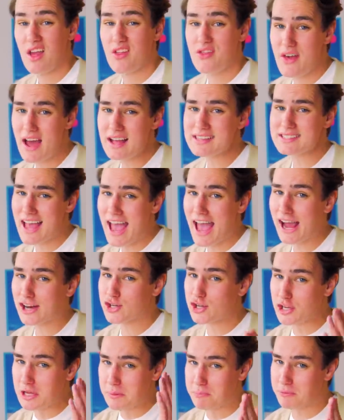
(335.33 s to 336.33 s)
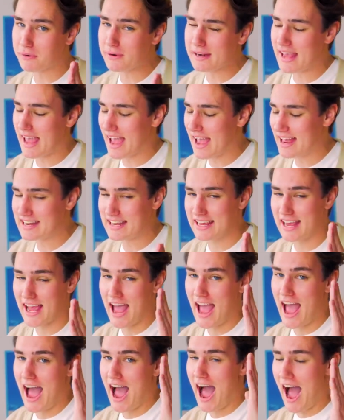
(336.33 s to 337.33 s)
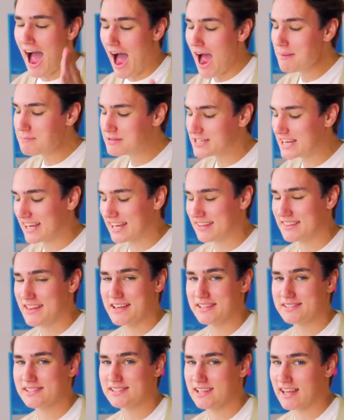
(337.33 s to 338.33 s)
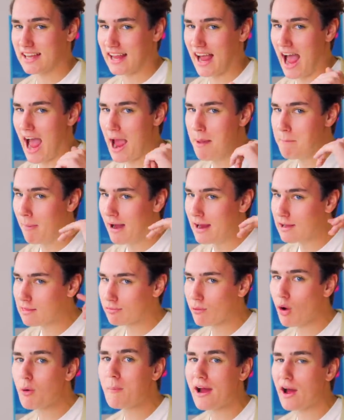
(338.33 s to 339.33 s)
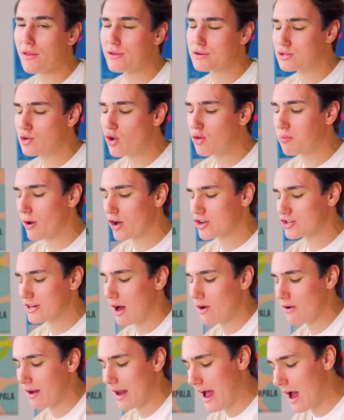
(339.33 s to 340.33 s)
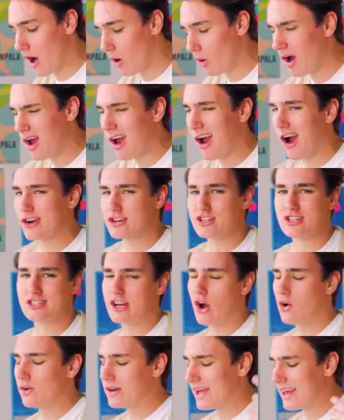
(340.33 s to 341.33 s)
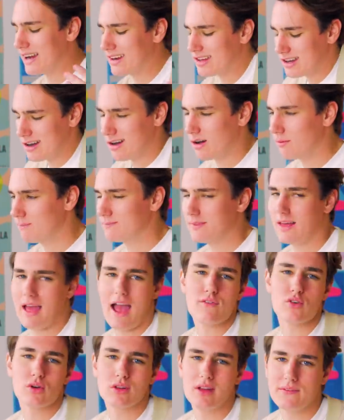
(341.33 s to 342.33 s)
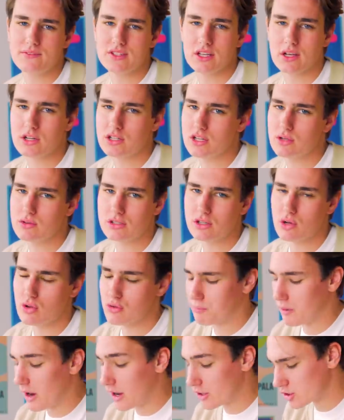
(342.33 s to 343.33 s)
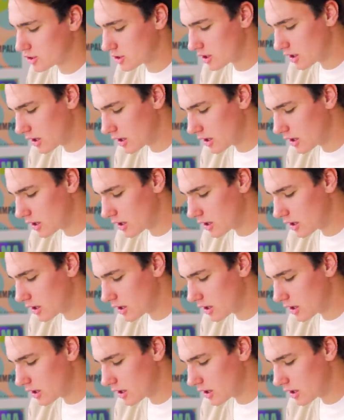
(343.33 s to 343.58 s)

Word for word: That's actually pretty handy. I'm digging this. Like, I might throw my other toothbrush out now or just donate it, you know. Everyone loves a good used toothbrush.